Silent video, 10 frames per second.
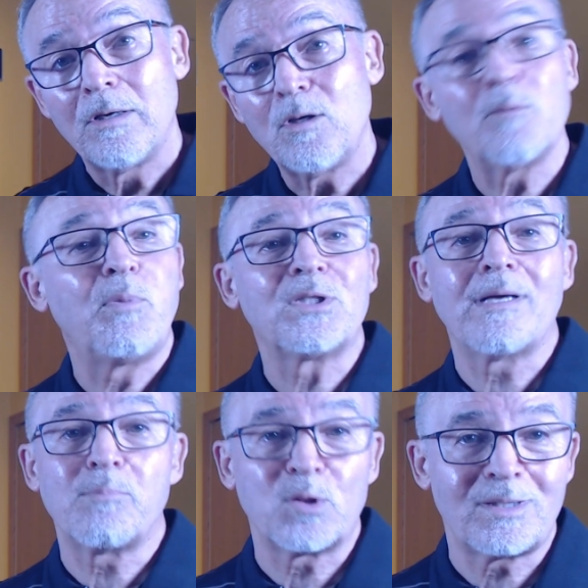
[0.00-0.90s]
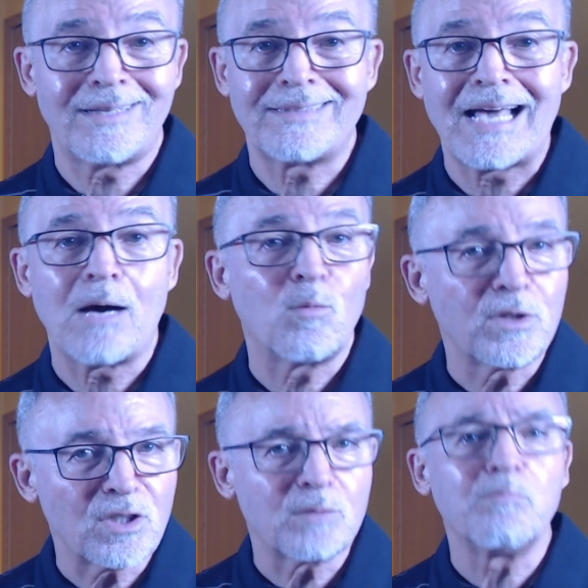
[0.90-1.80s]
you can put 10% down,
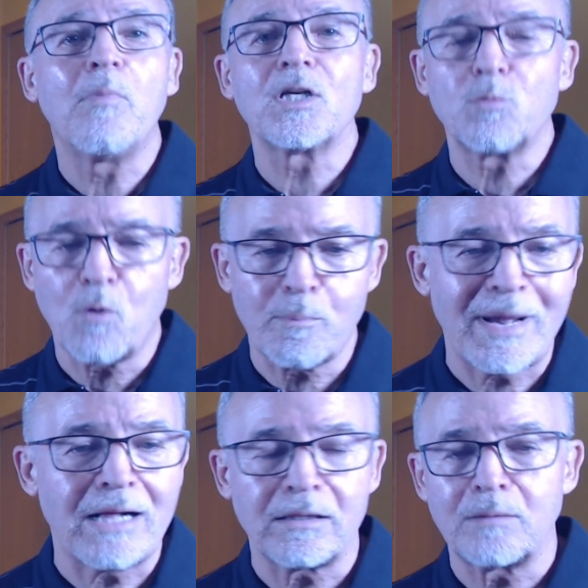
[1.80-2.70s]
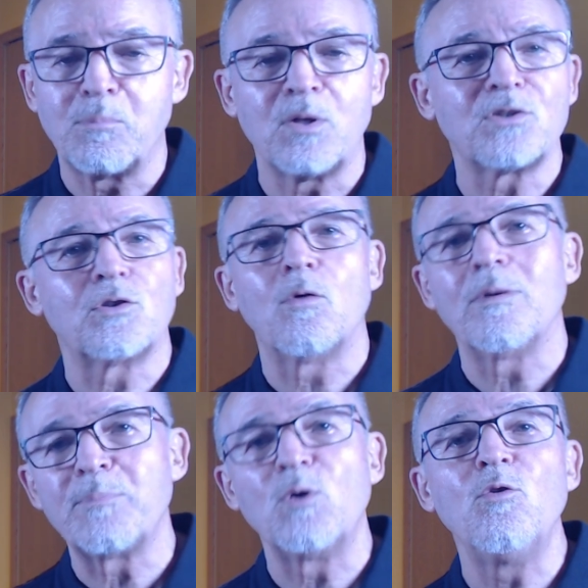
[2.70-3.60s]
which is much more palatable, so
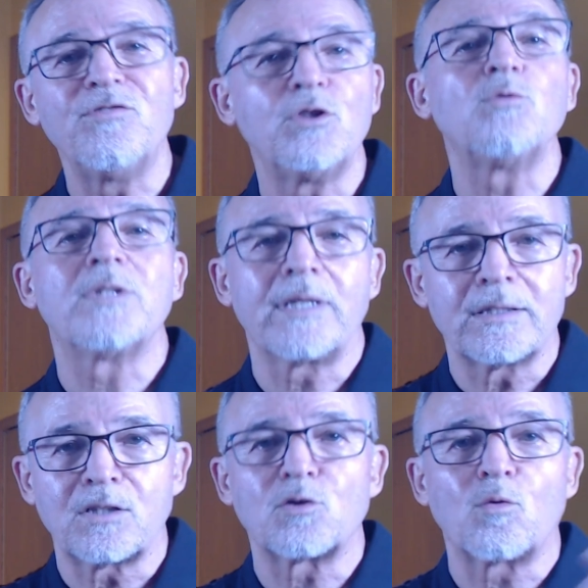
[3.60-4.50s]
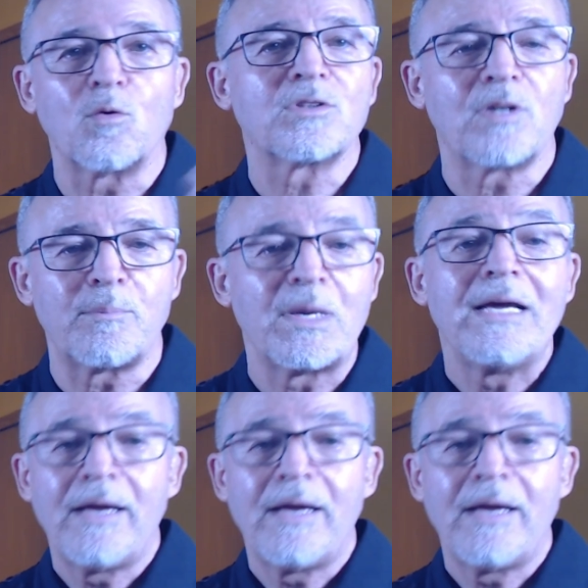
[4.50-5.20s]
it behooves you to get the scores up.